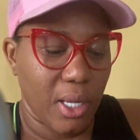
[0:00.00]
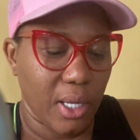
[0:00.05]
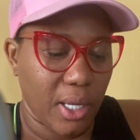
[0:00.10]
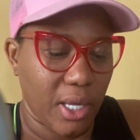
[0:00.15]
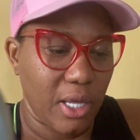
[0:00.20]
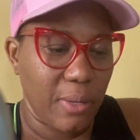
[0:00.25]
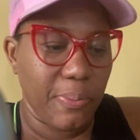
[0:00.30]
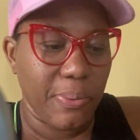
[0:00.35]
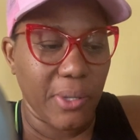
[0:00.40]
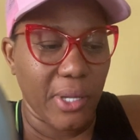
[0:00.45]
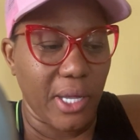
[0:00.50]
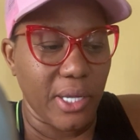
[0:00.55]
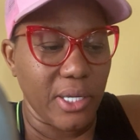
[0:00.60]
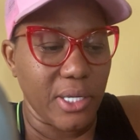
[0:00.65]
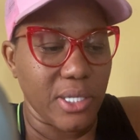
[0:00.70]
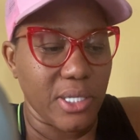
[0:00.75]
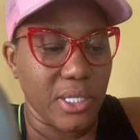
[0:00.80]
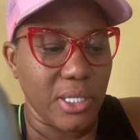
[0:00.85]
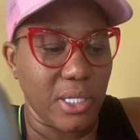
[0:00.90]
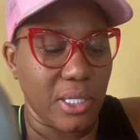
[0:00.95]
Keep planting
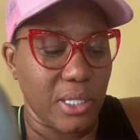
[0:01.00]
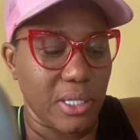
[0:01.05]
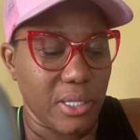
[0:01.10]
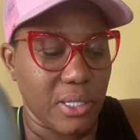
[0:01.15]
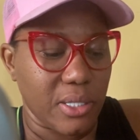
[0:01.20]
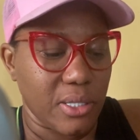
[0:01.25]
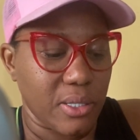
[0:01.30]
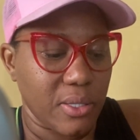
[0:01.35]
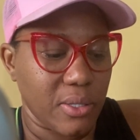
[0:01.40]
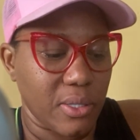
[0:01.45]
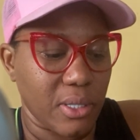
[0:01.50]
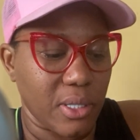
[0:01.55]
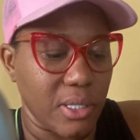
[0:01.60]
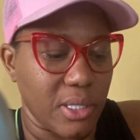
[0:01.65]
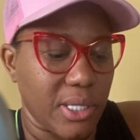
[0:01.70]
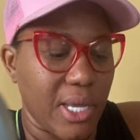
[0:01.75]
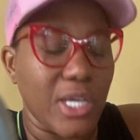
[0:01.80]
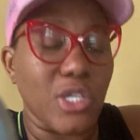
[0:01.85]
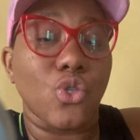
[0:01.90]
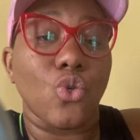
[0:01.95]
your seeds.
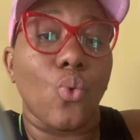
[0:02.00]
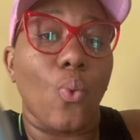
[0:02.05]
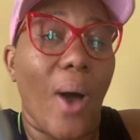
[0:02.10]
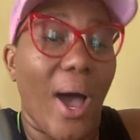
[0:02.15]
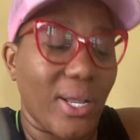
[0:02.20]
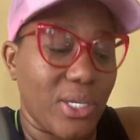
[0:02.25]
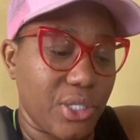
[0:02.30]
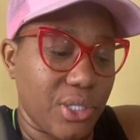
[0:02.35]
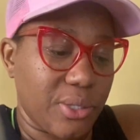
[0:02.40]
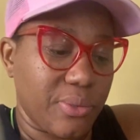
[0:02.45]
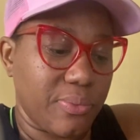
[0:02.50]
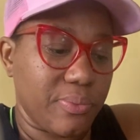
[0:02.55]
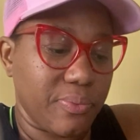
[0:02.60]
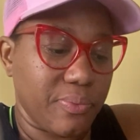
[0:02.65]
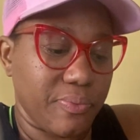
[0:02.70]
Because guess who watching?